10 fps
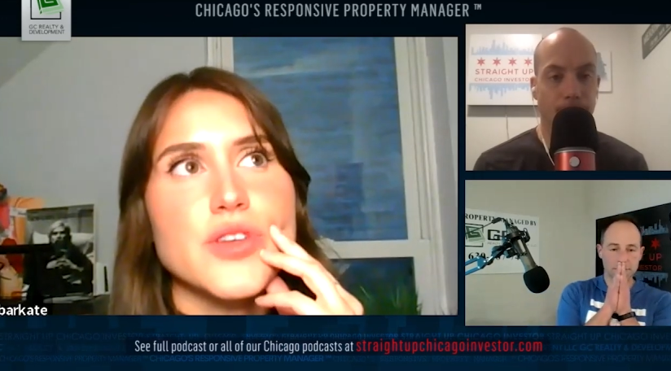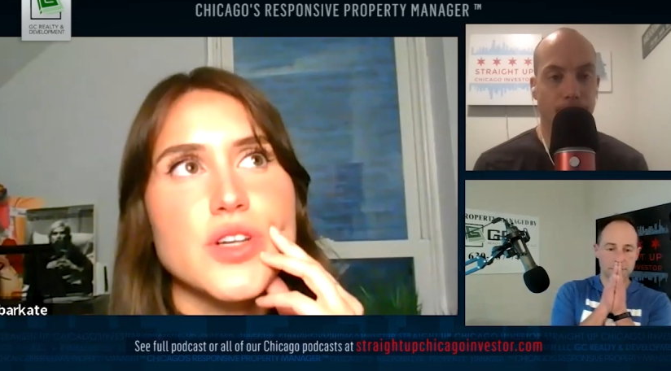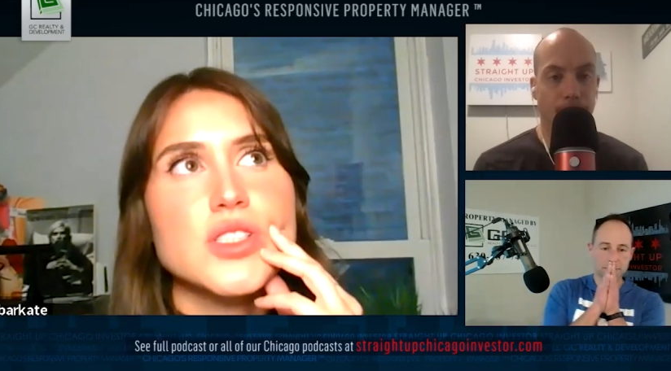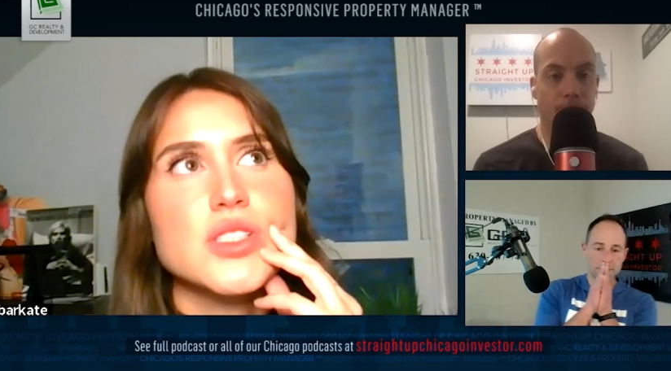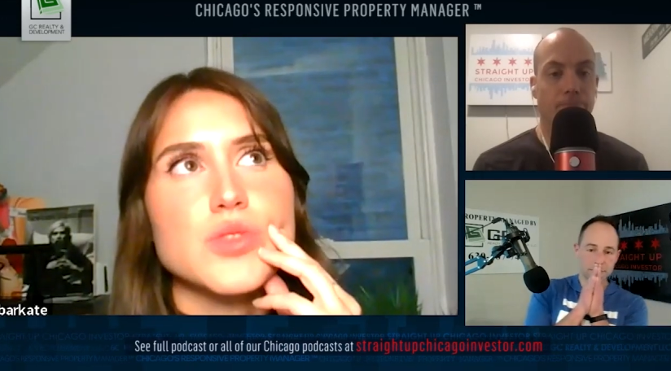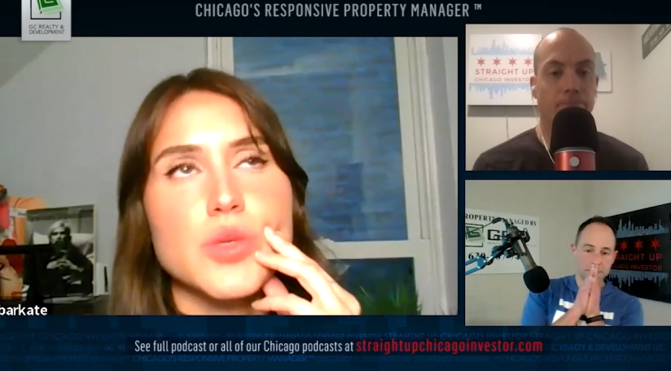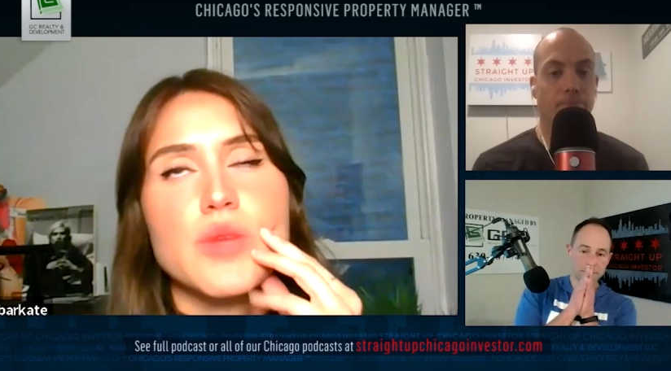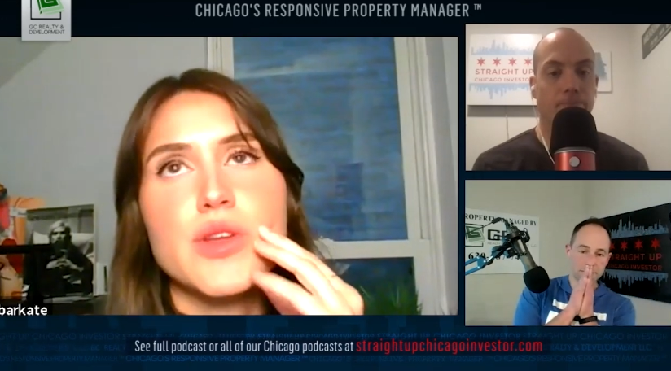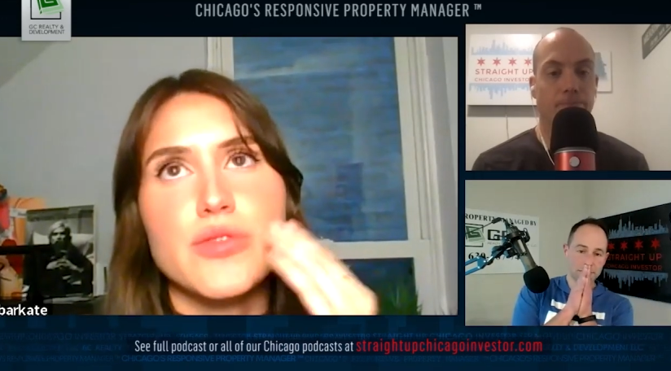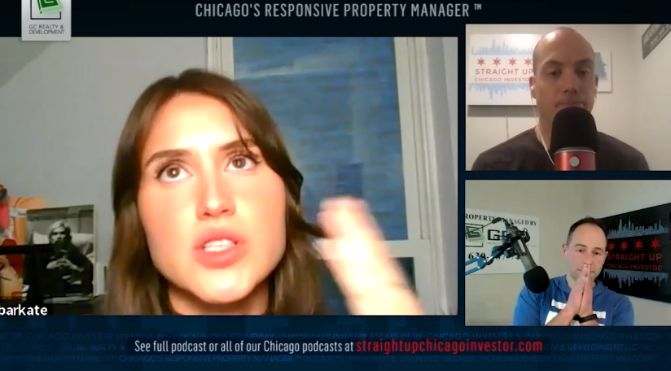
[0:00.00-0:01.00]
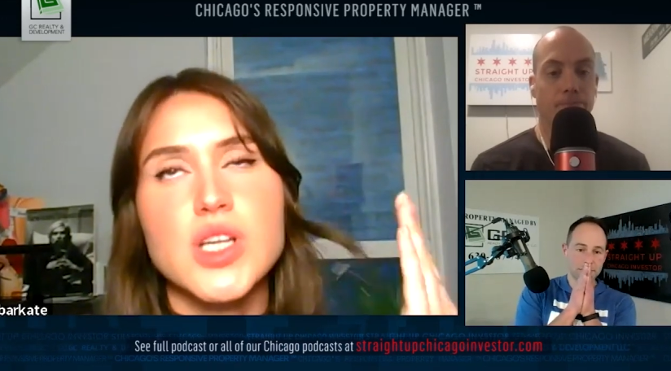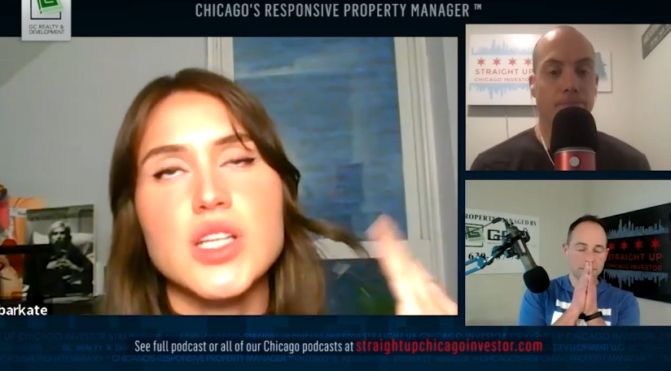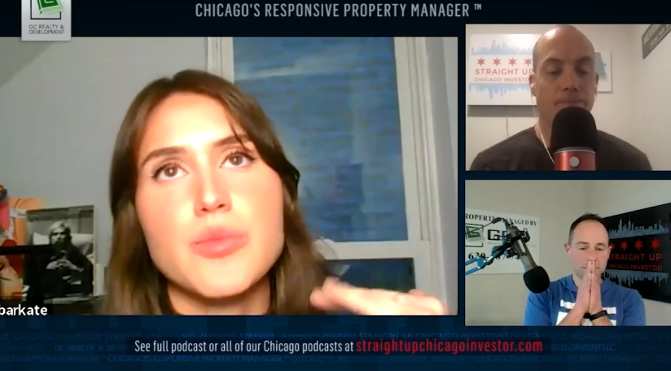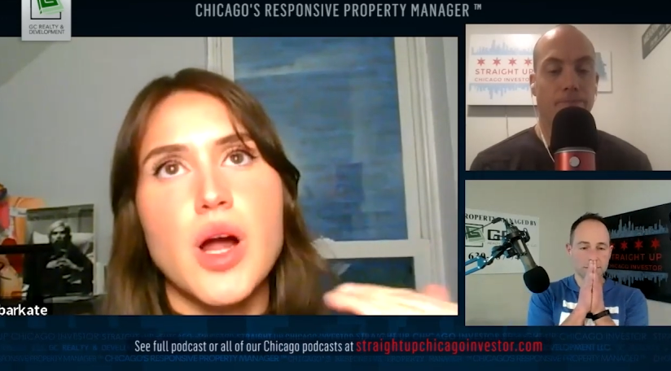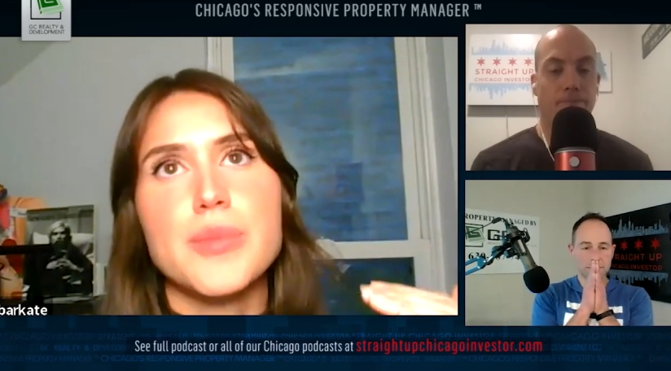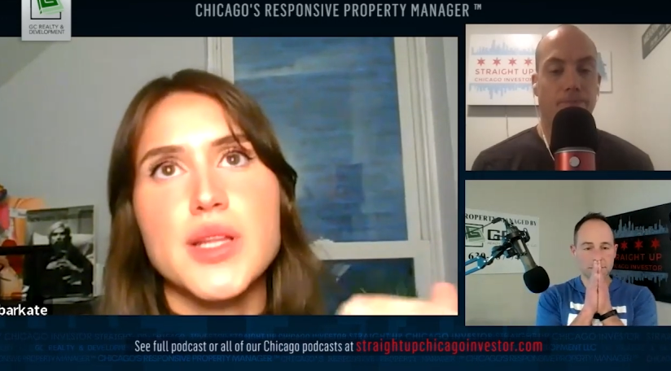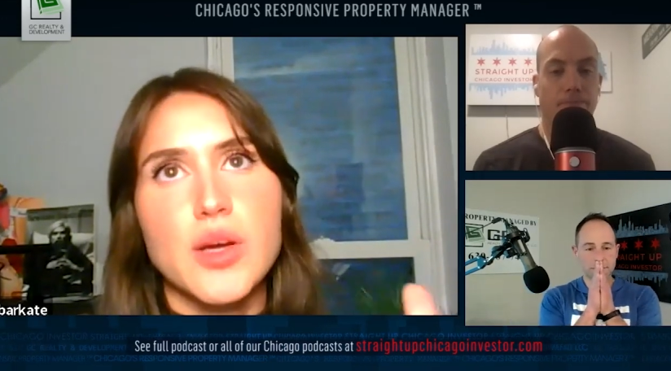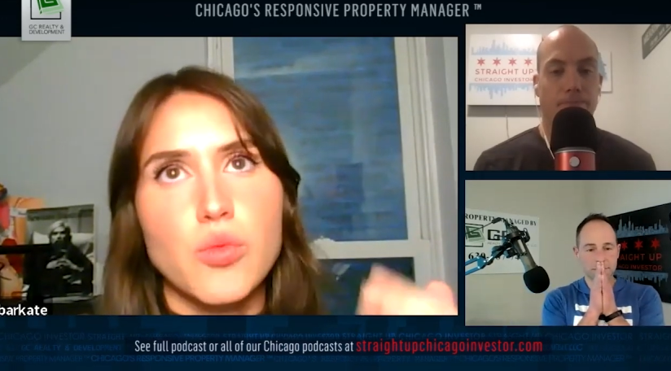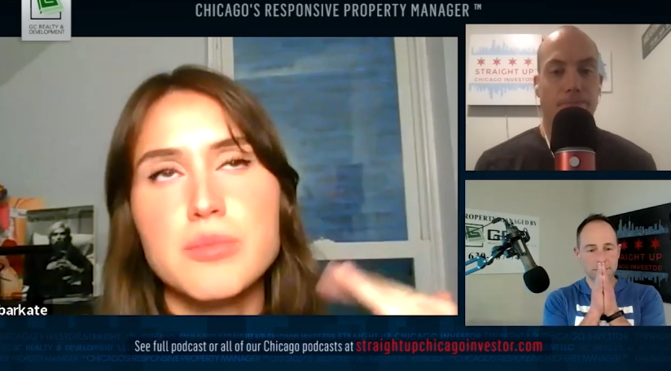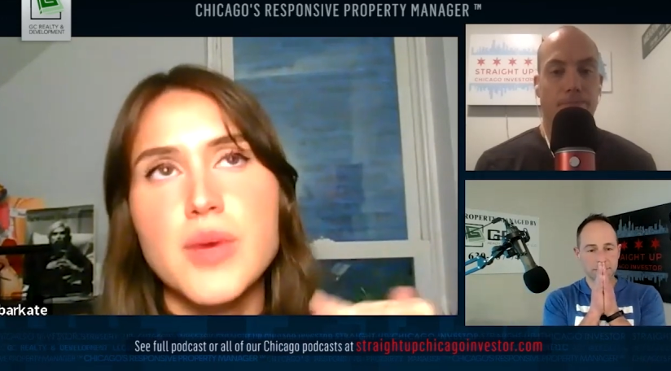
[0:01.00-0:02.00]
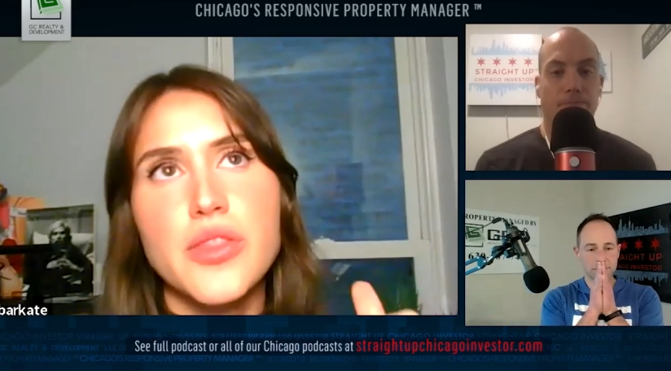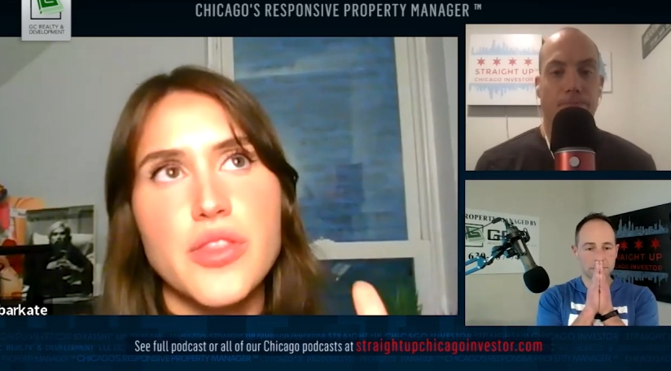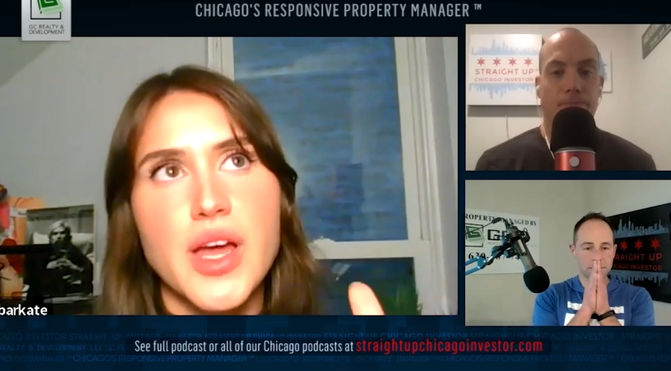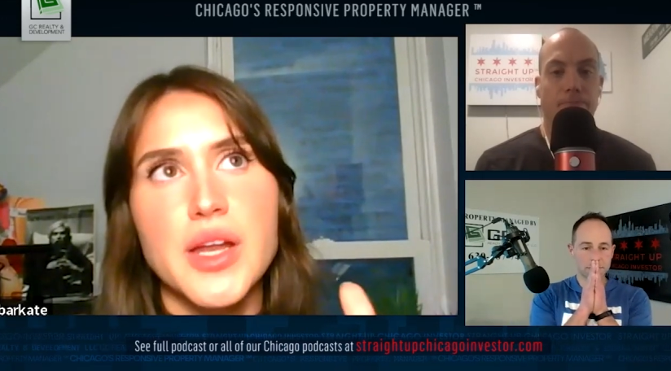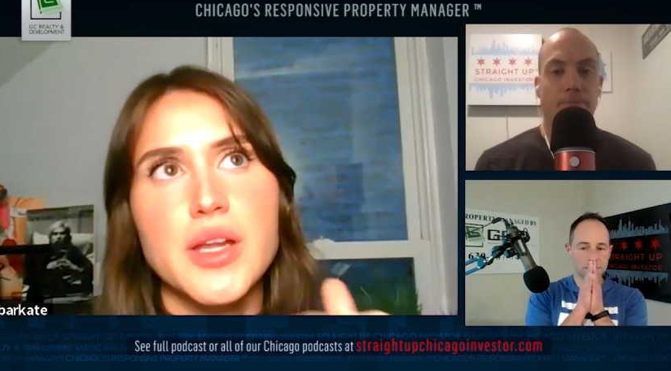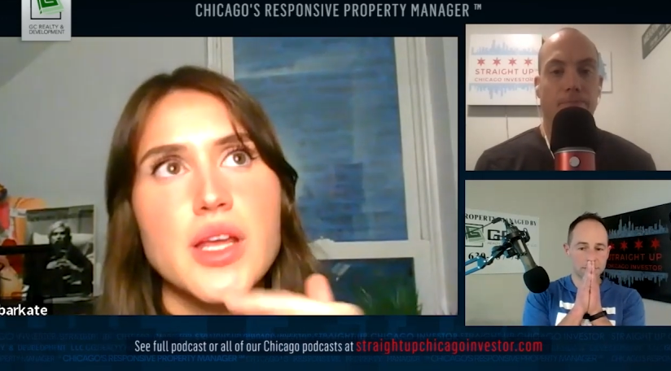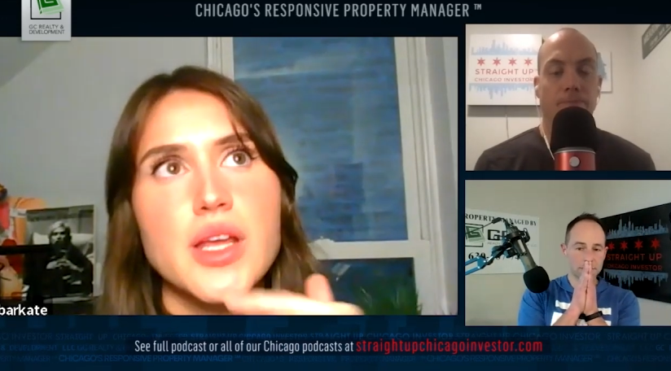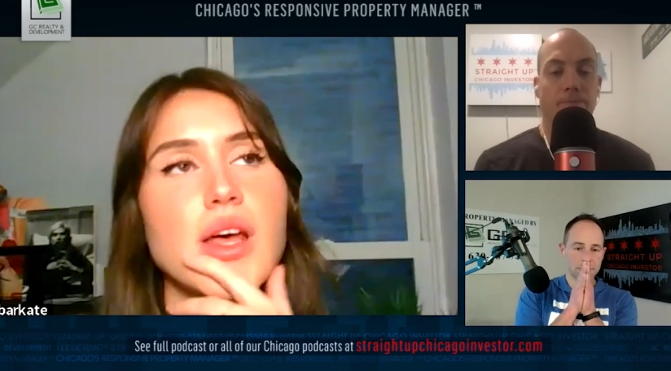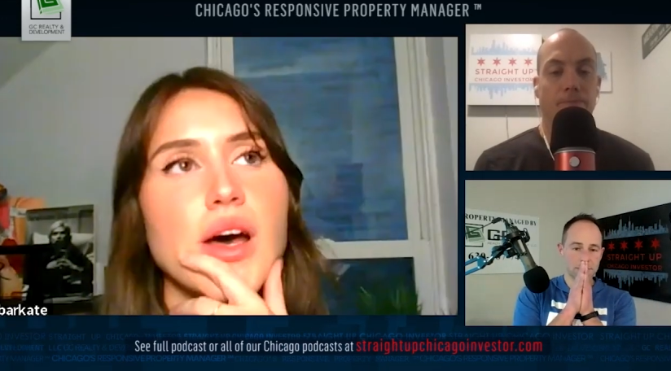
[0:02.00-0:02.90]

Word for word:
Speaker 1: first so when we first got the property, like one month in.